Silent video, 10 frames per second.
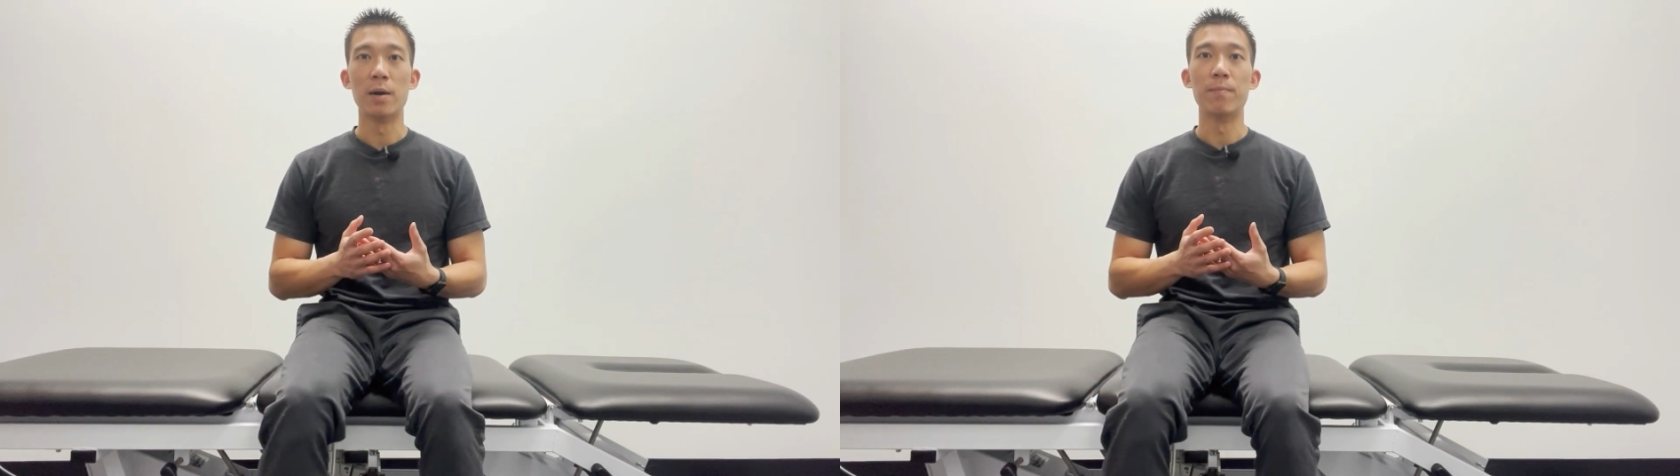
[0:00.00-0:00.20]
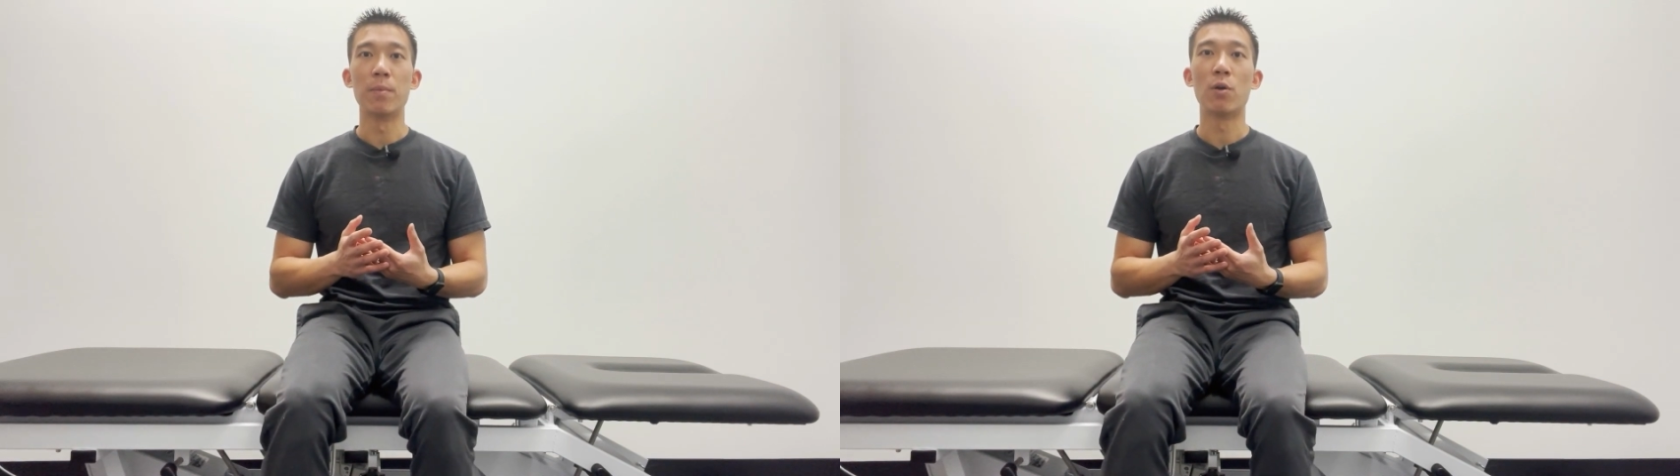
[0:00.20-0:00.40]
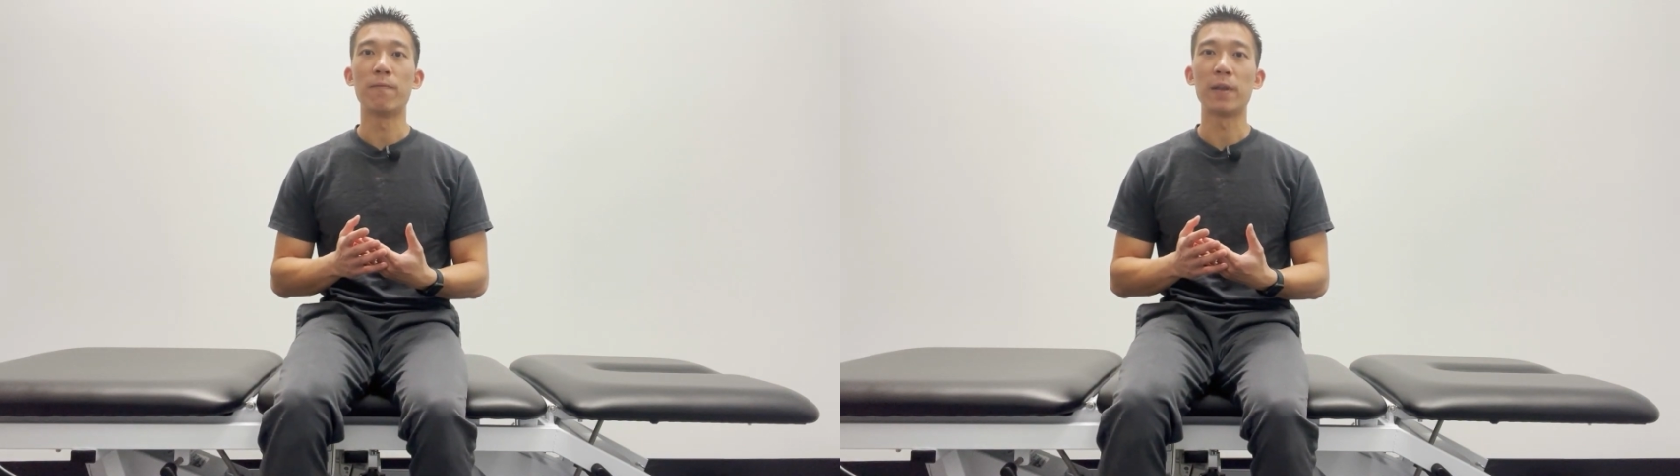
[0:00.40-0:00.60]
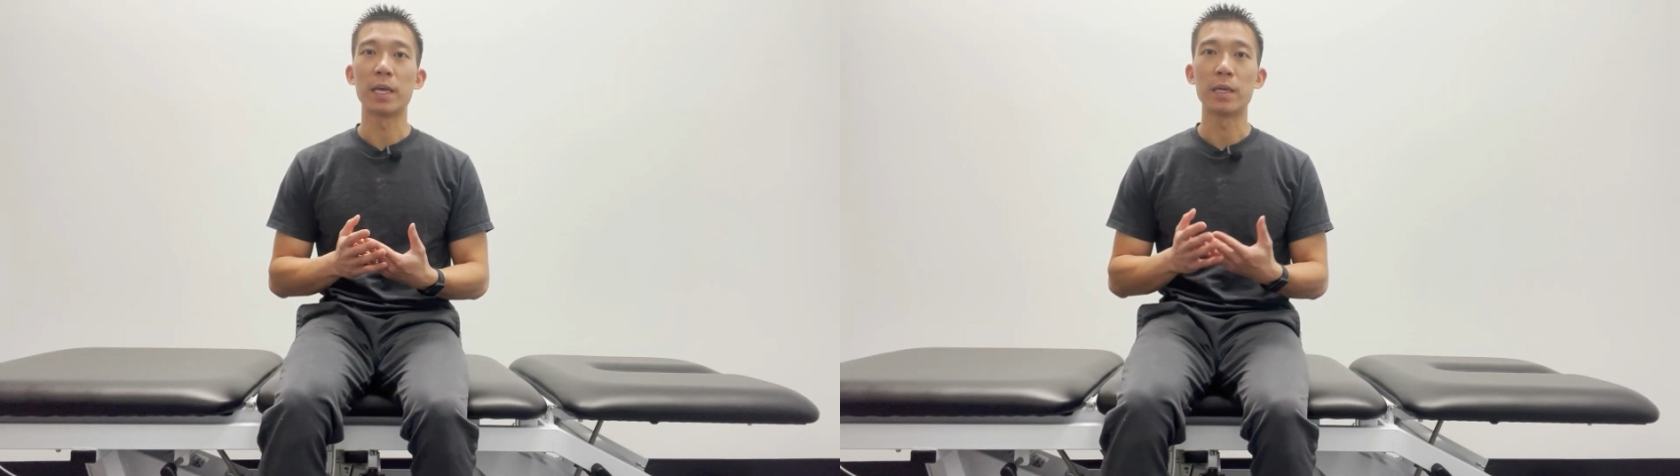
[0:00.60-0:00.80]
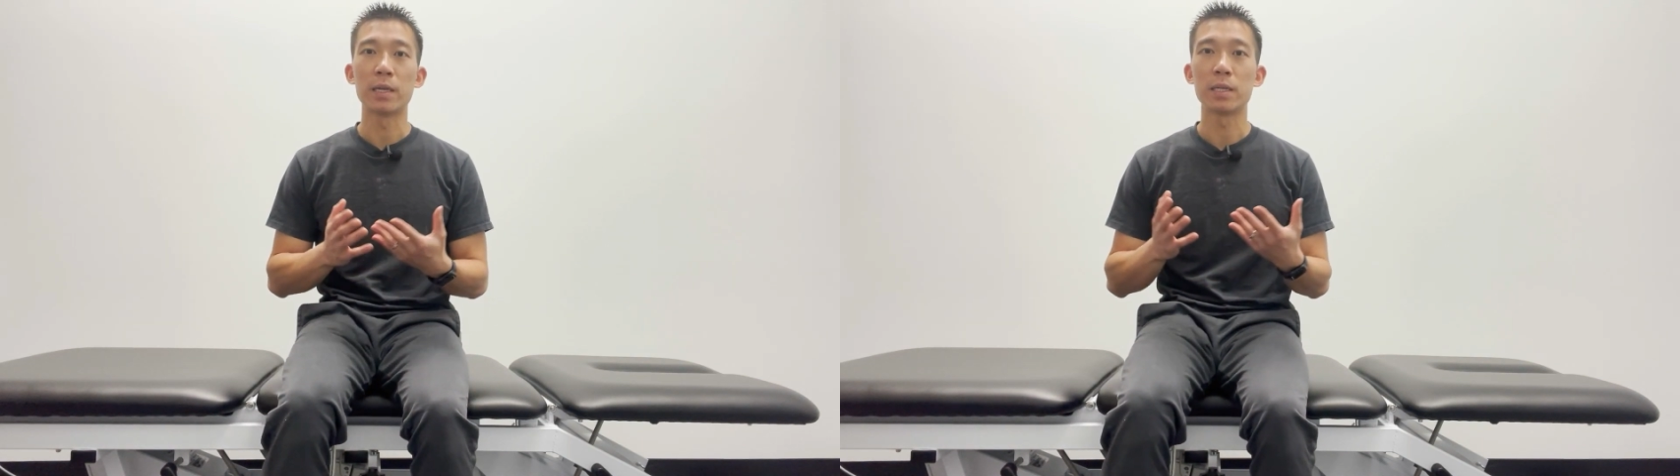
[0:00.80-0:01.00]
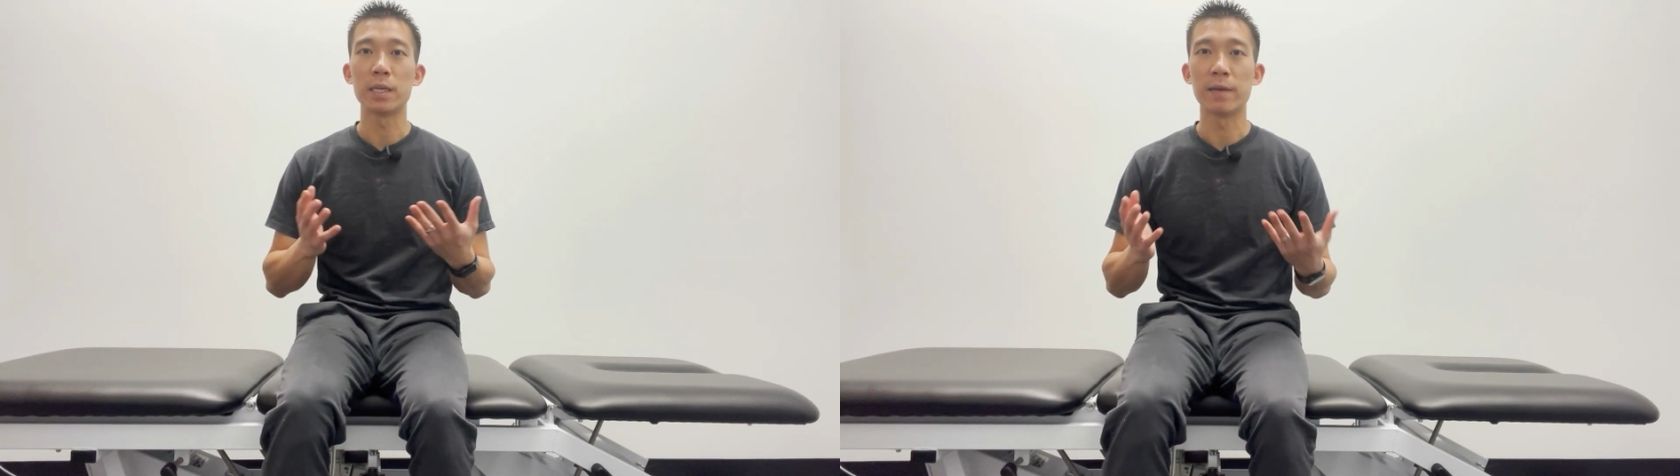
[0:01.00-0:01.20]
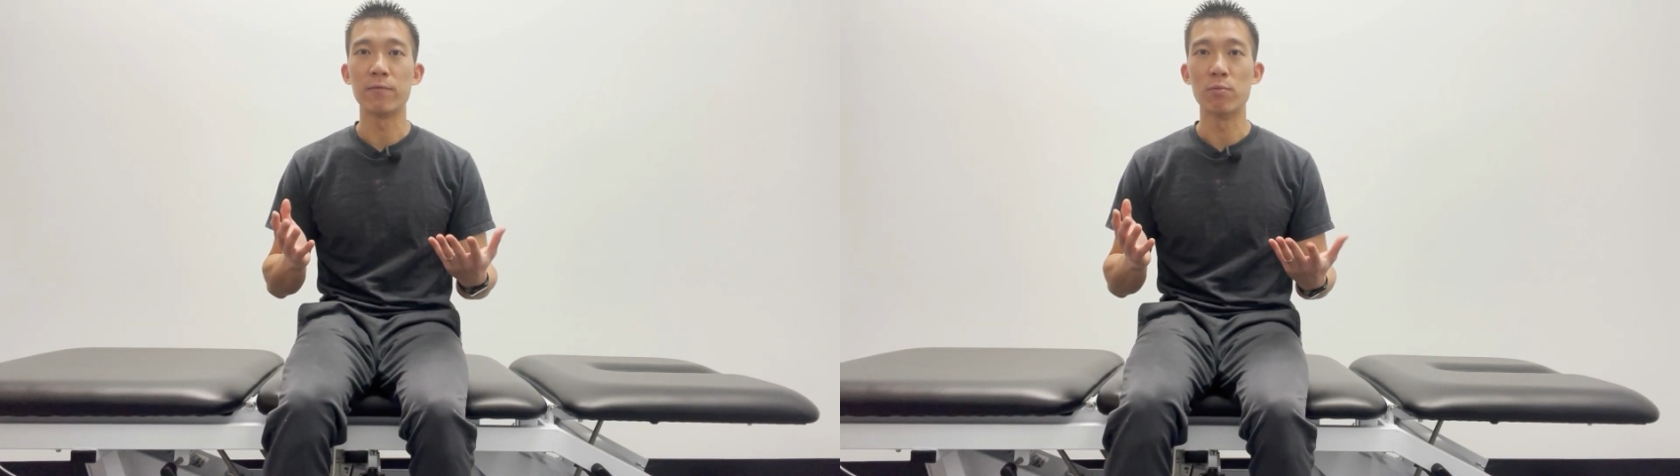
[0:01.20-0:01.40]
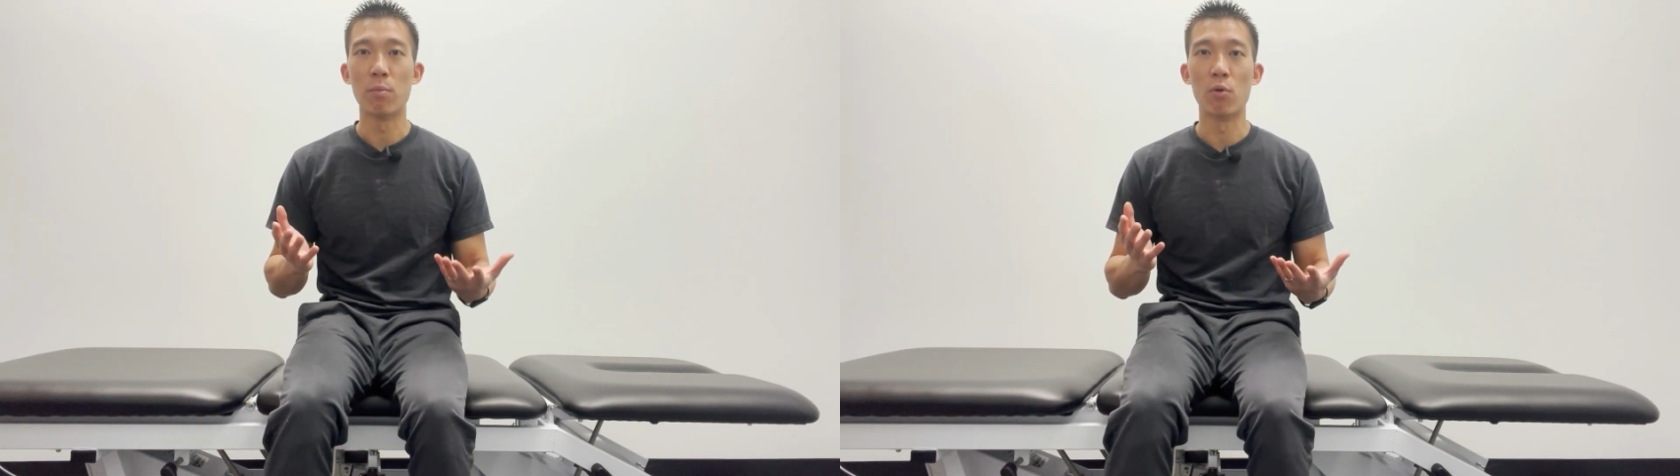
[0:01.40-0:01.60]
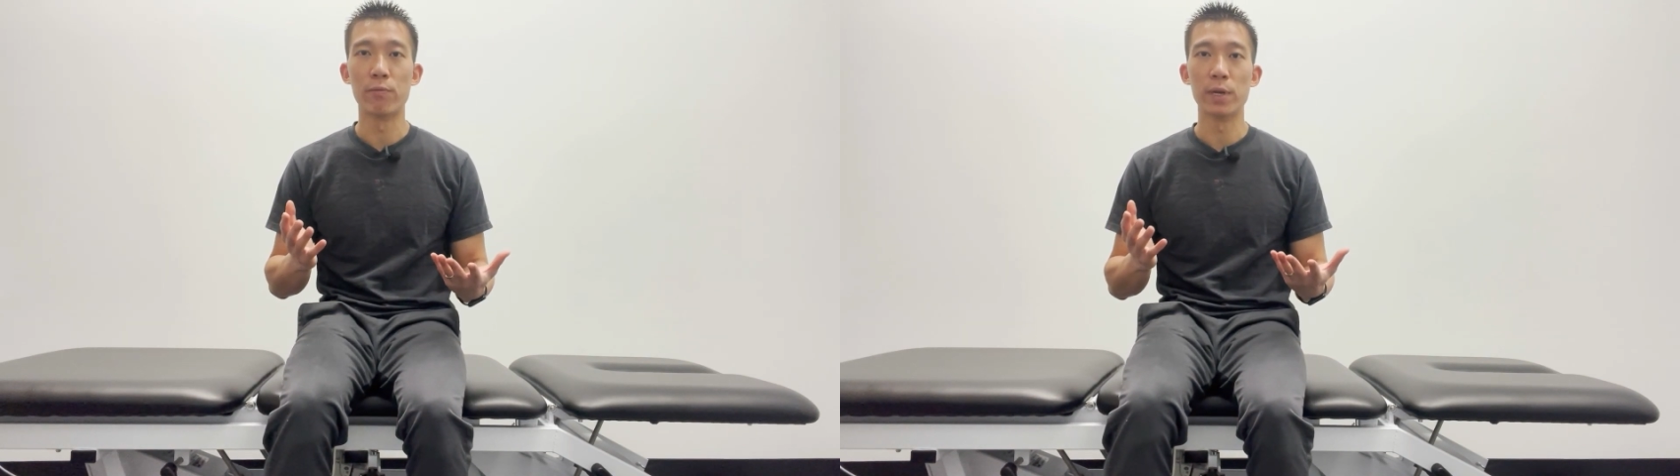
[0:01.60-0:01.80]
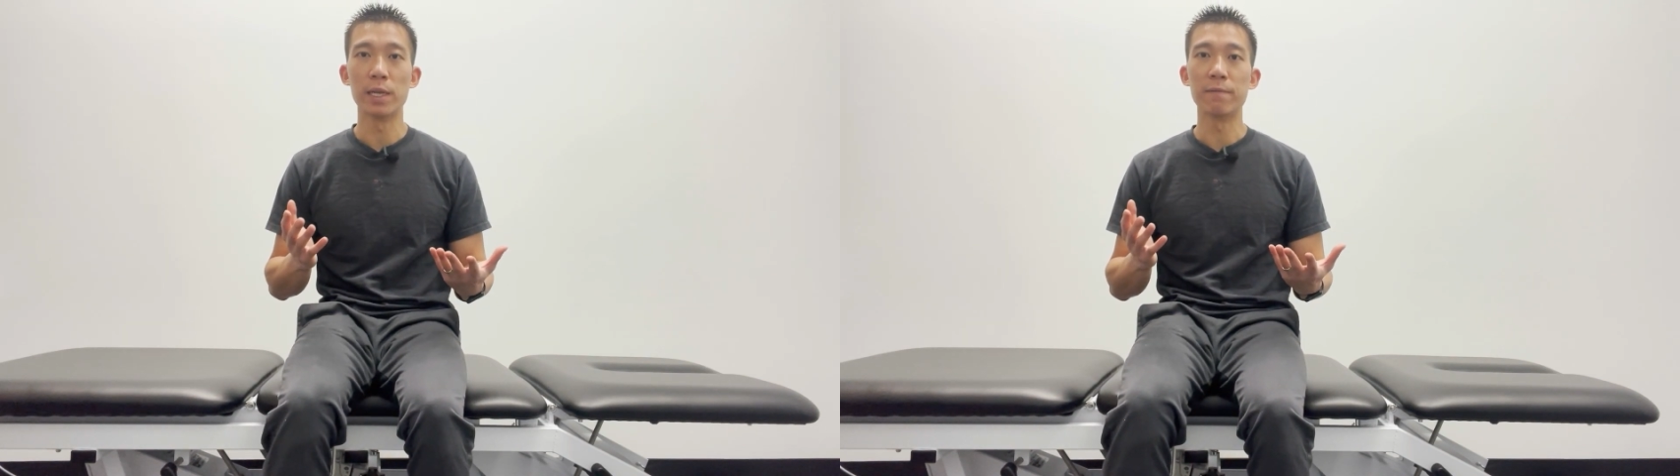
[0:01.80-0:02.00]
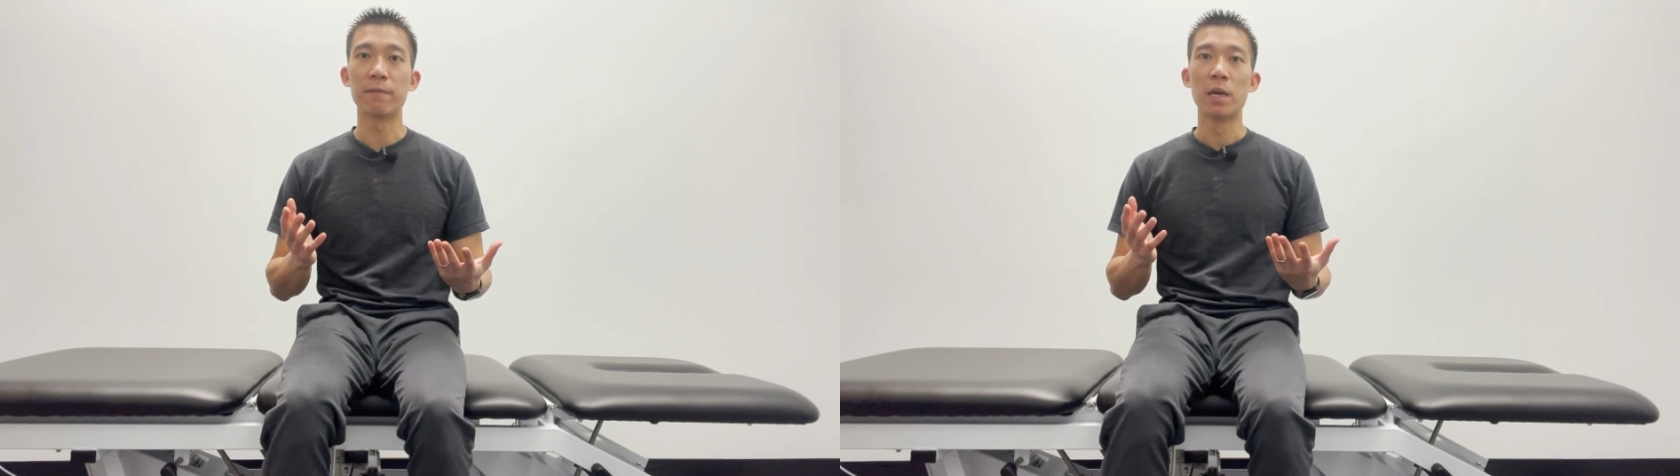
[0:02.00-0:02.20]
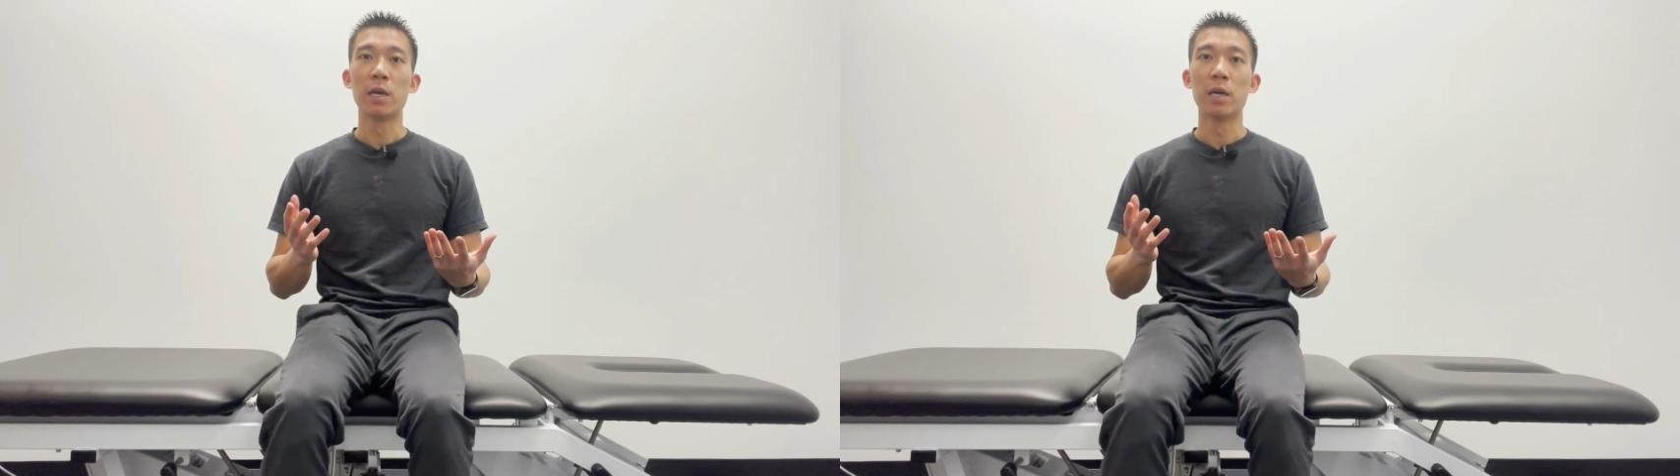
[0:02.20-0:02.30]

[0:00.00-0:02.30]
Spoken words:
hopefully to give you more relief.